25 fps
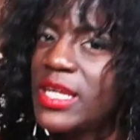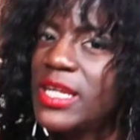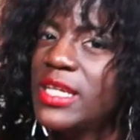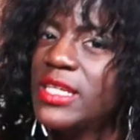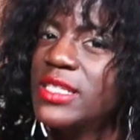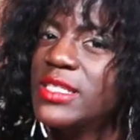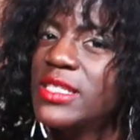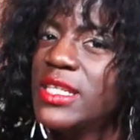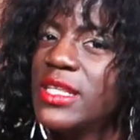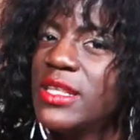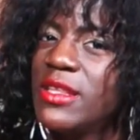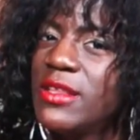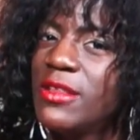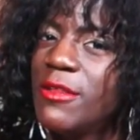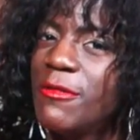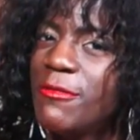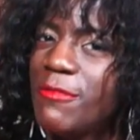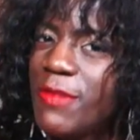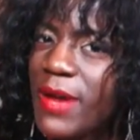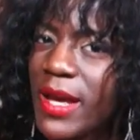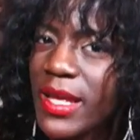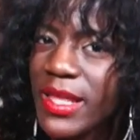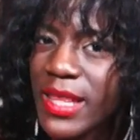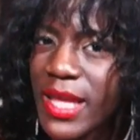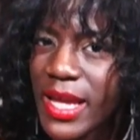is and the
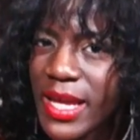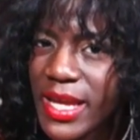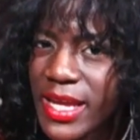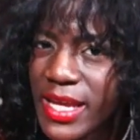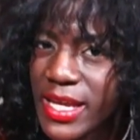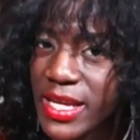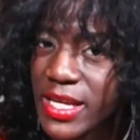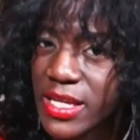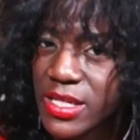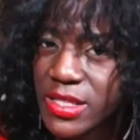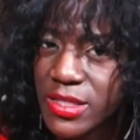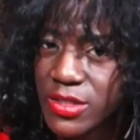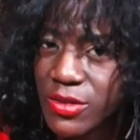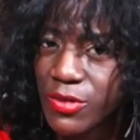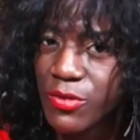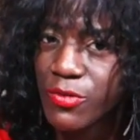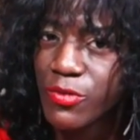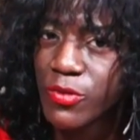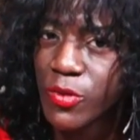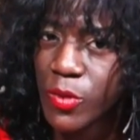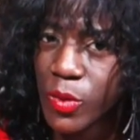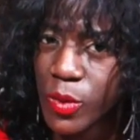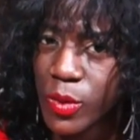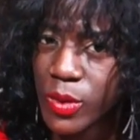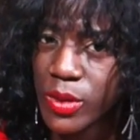fact that he is a
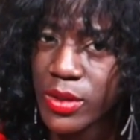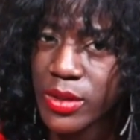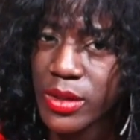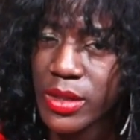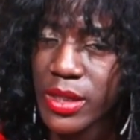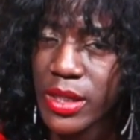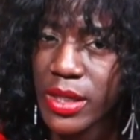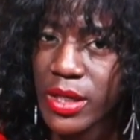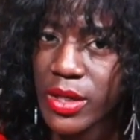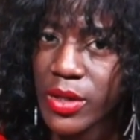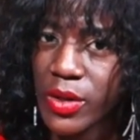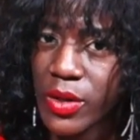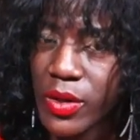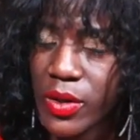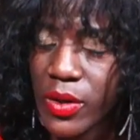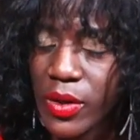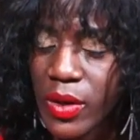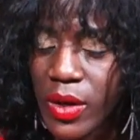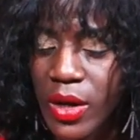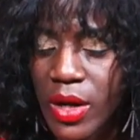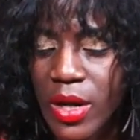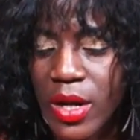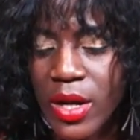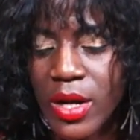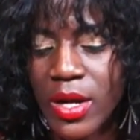forward thinker.
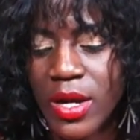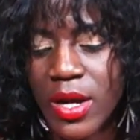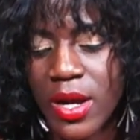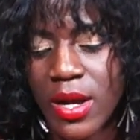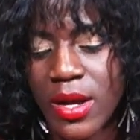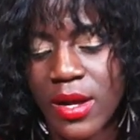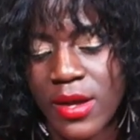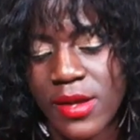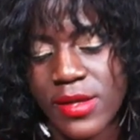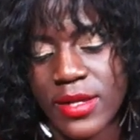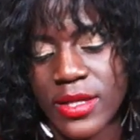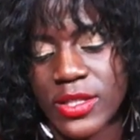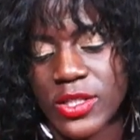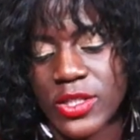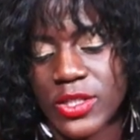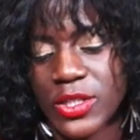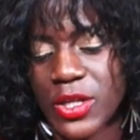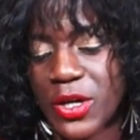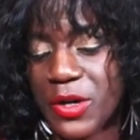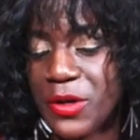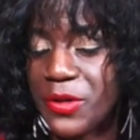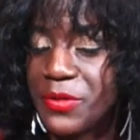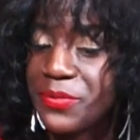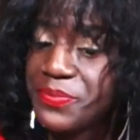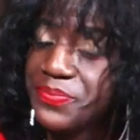
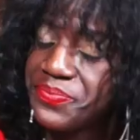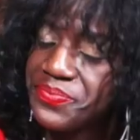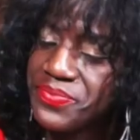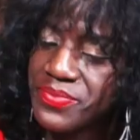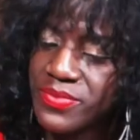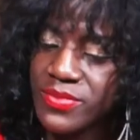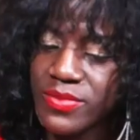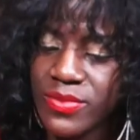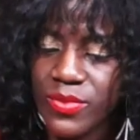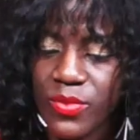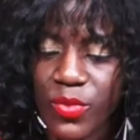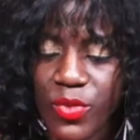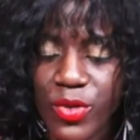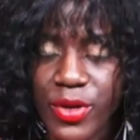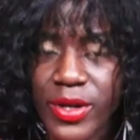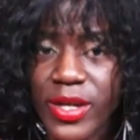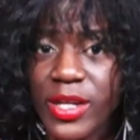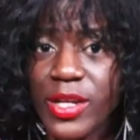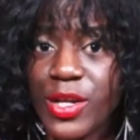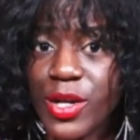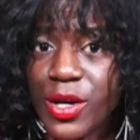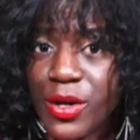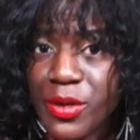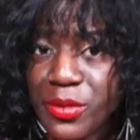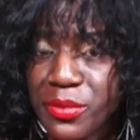So, pretty
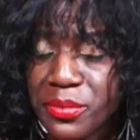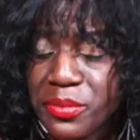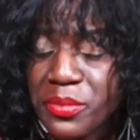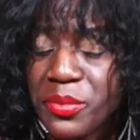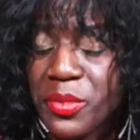dope.